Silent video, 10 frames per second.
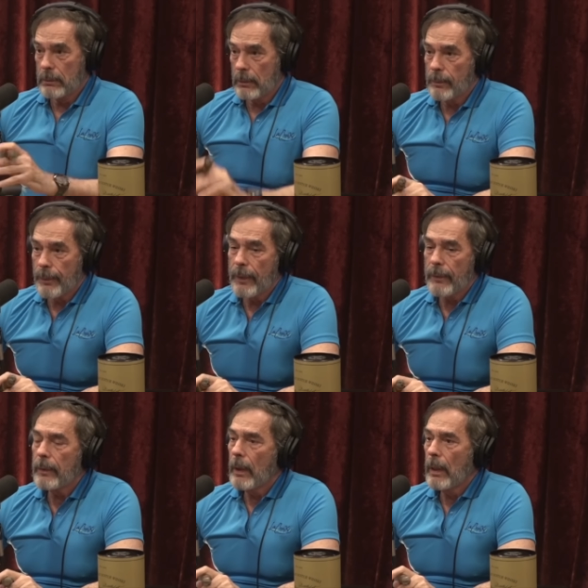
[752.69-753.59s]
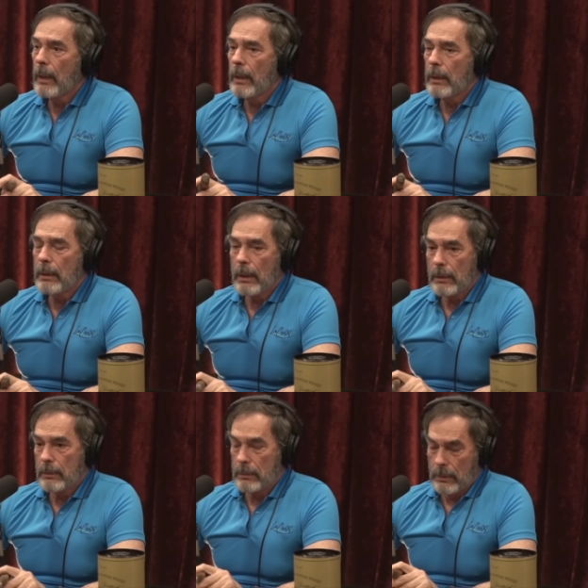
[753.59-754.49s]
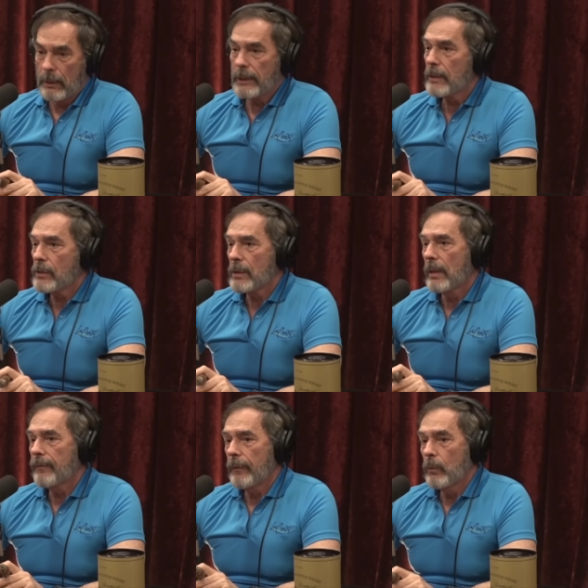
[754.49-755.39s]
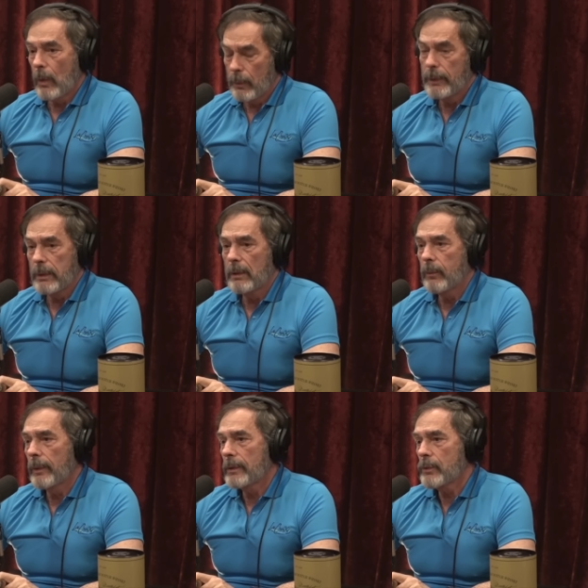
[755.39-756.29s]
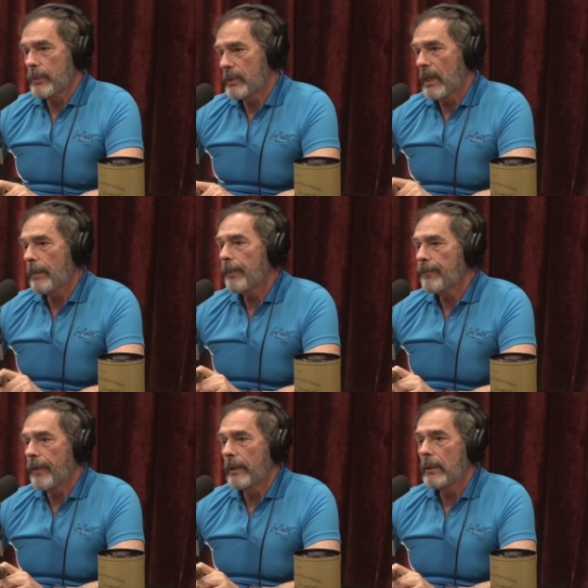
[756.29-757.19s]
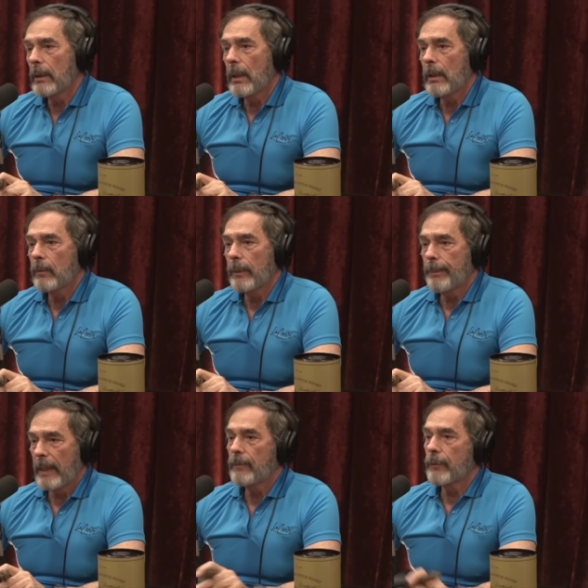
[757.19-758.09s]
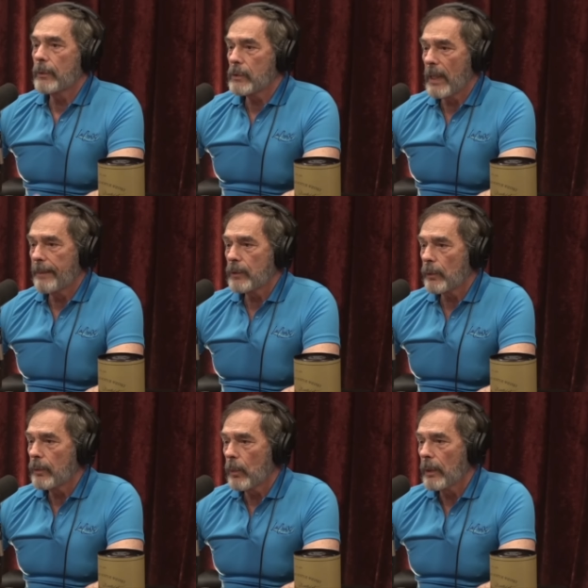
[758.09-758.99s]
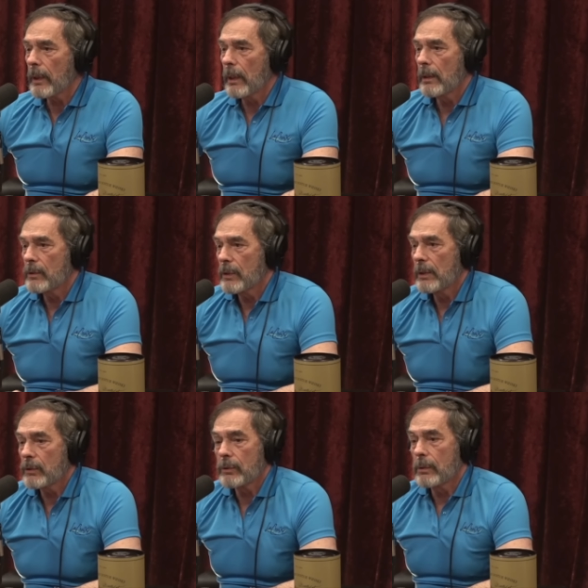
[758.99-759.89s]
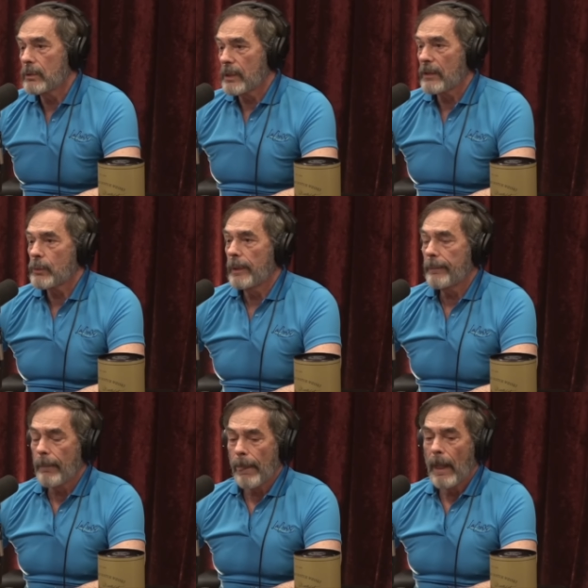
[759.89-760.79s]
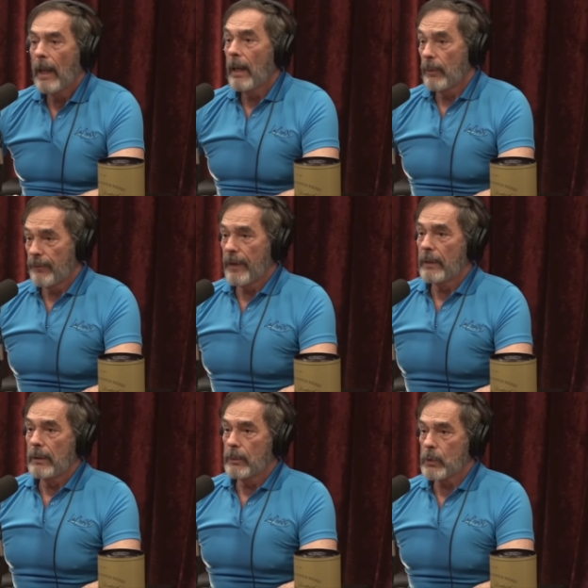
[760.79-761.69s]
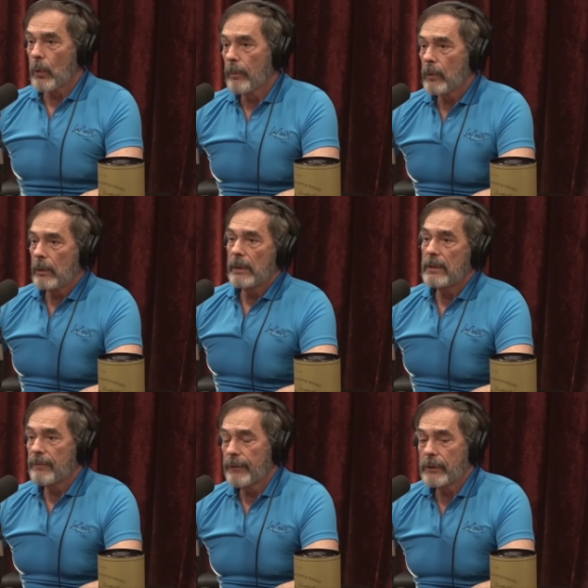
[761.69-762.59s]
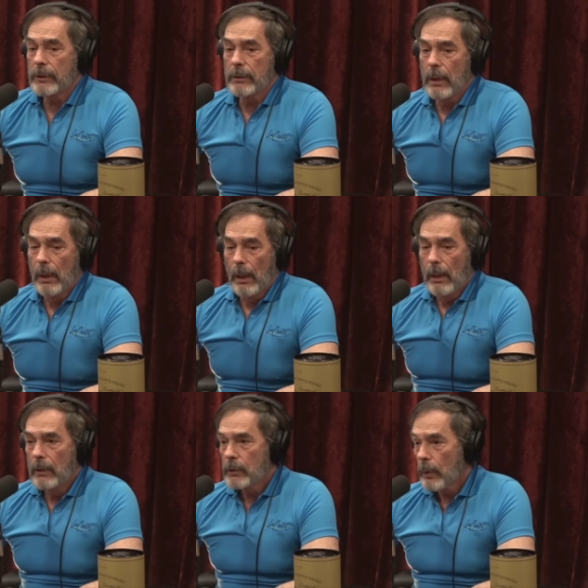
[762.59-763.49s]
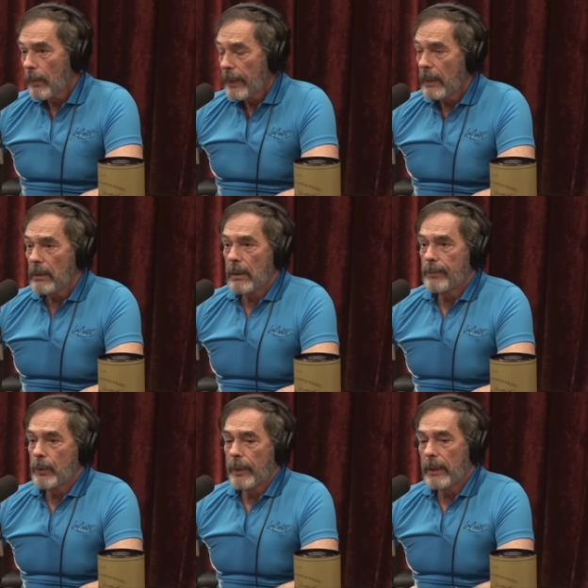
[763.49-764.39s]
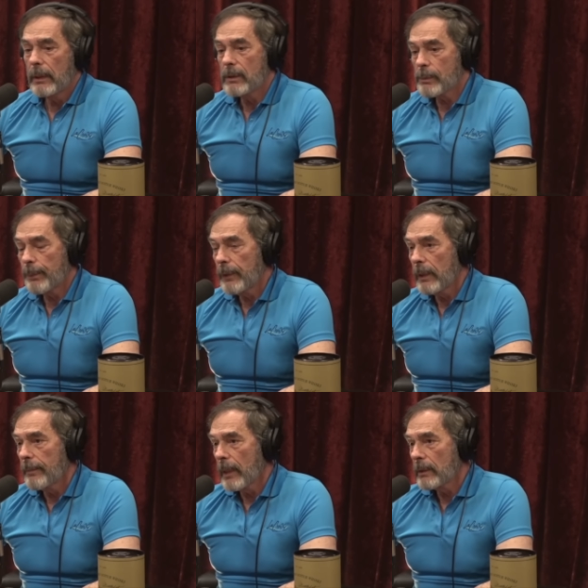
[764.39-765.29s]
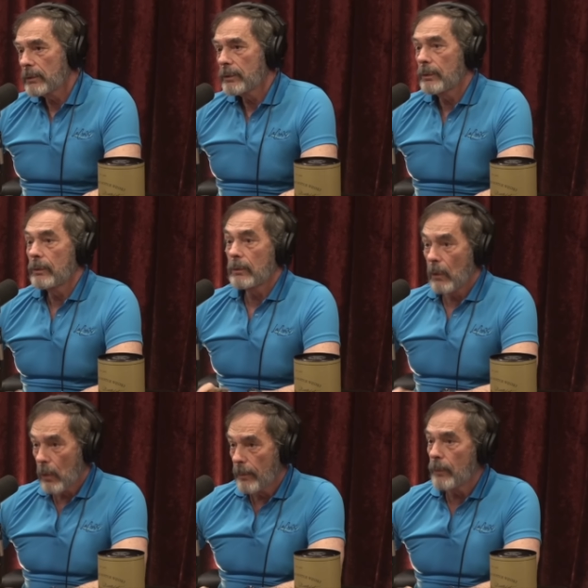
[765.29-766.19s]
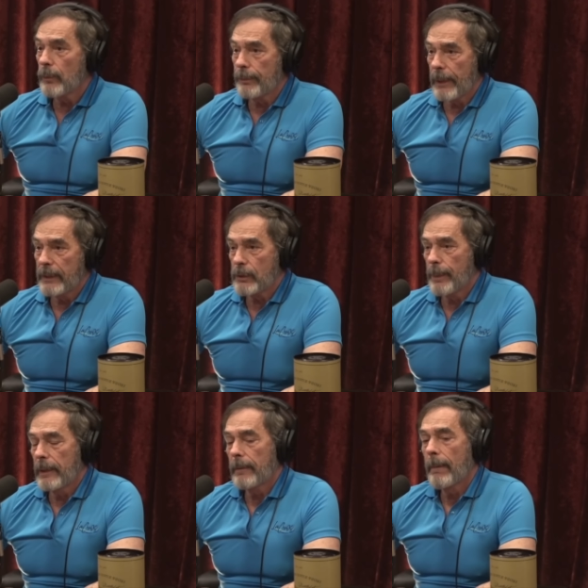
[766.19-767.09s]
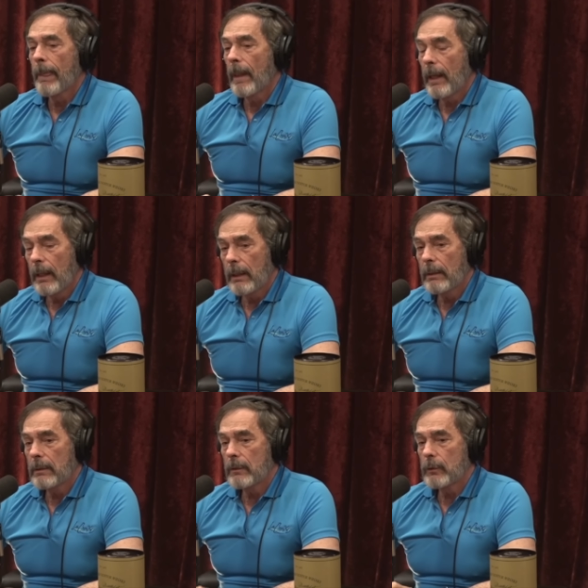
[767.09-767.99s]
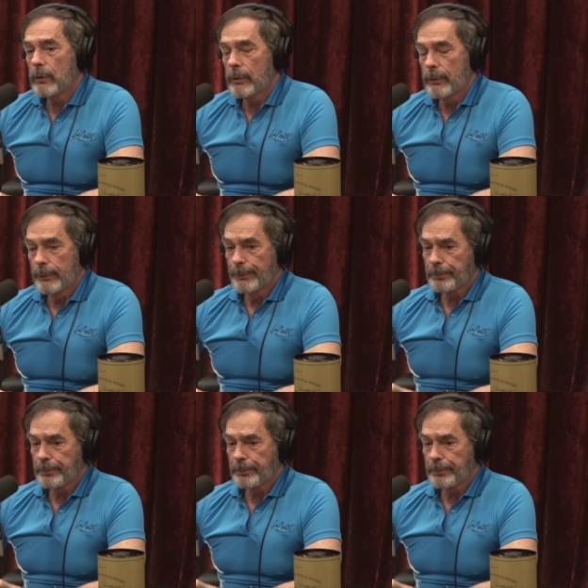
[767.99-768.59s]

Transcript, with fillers: her brother. And I looked at stuff. And what we did was we set up a fund and we paid for his laboratory work and his initial assessment. And we found he was hormonally deficient. So what we ended up doing is putting him on to the hormone replacement and to